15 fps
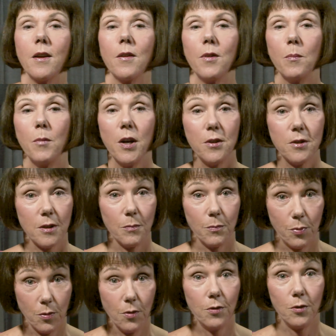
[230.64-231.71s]
The most
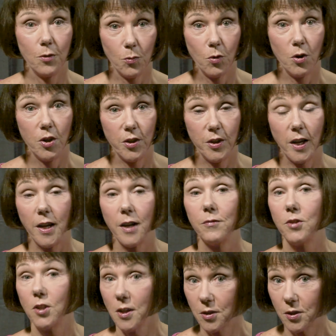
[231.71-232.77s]
important word I have
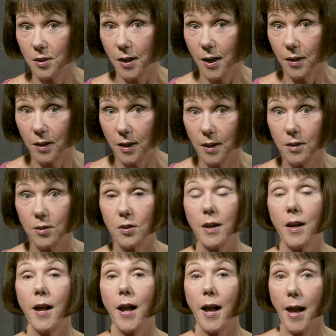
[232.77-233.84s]
just said is
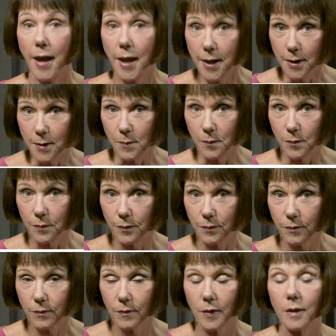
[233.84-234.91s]
aim.
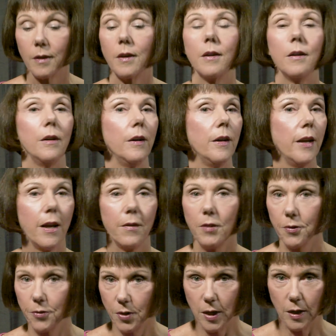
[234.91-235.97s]
Never
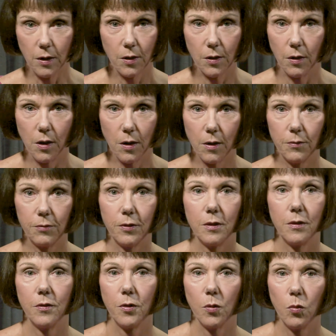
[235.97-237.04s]
think of
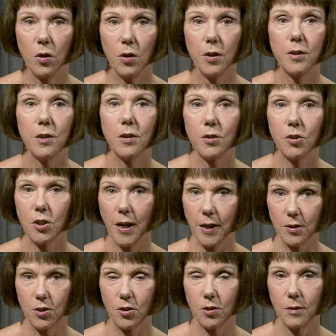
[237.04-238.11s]
the word
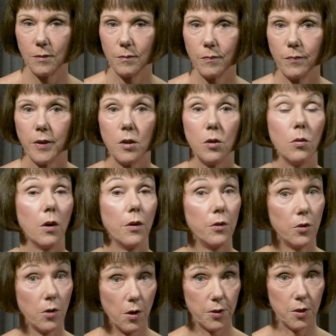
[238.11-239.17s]
touch. You are
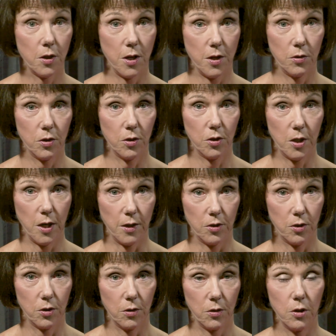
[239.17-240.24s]
not going to touch.